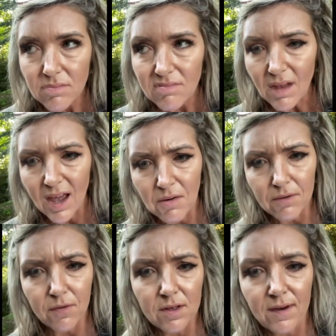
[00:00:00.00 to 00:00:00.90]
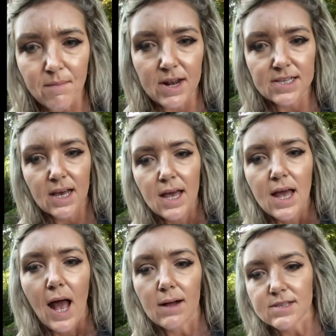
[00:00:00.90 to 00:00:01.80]
45 minutes
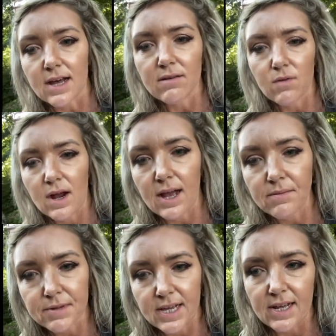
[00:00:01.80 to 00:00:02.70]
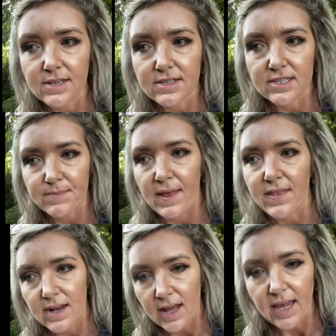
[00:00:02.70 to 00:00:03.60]
outside of where I had planned to spend
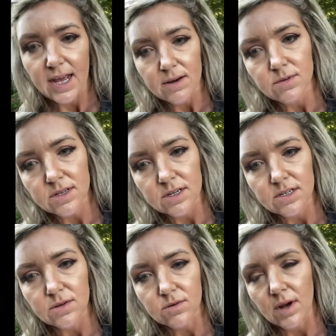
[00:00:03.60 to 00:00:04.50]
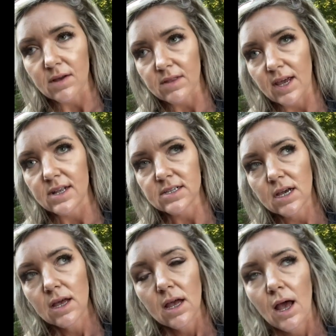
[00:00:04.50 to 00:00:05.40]
the night. I was going to do Crown Land.
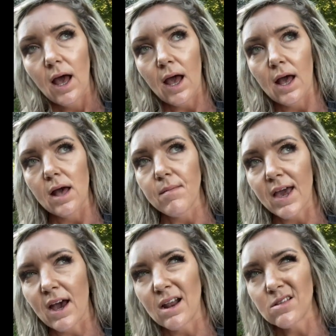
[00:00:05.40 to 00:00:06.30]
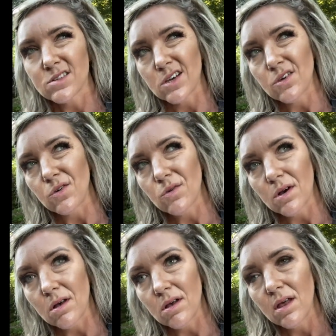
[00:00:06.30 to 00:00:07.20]
I kind of looked on
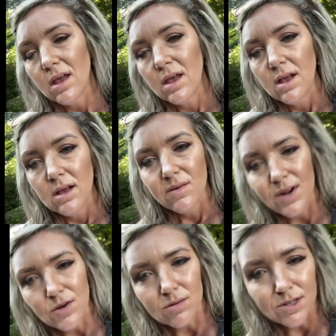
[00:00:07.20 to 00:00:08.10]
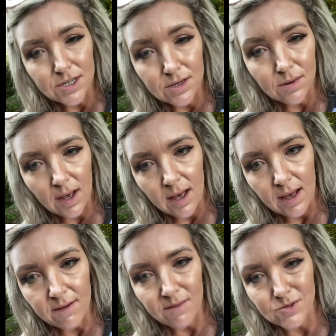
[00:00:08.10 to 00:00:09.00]
Google. What I normally do, if
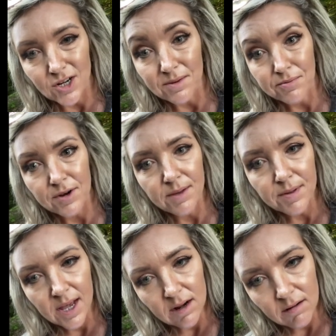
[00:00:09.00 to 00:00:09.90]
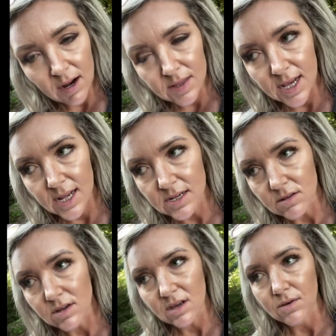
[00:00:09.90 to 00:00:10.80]
I'm trying to pre-plan Crown Land, I'll
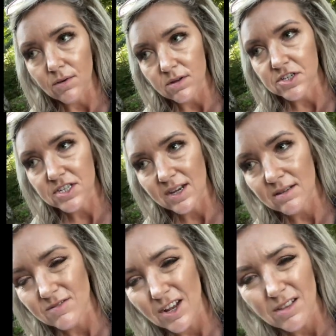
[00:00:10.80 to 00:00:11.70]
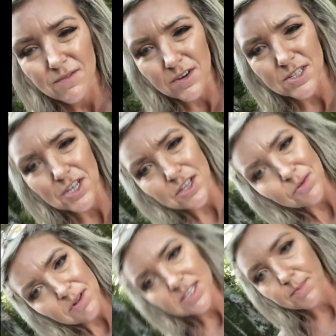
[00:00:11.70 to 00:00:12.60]
look on Google, just kind of look for a
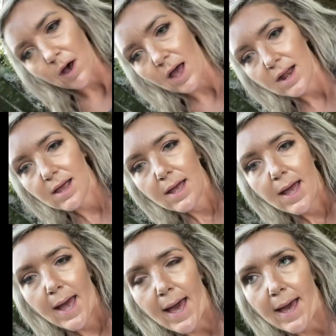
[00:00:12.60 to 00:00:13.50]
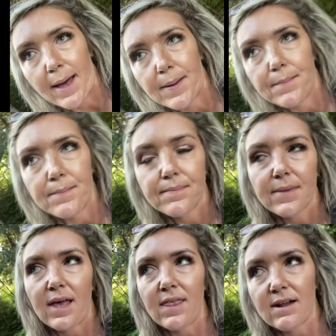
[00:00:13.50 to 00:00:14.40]
secluded spot. And
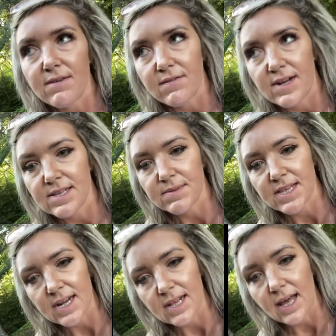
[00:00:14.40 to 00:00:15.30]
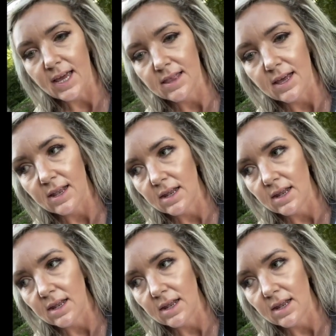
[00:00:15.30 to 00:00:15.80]
then if I find something that I like, then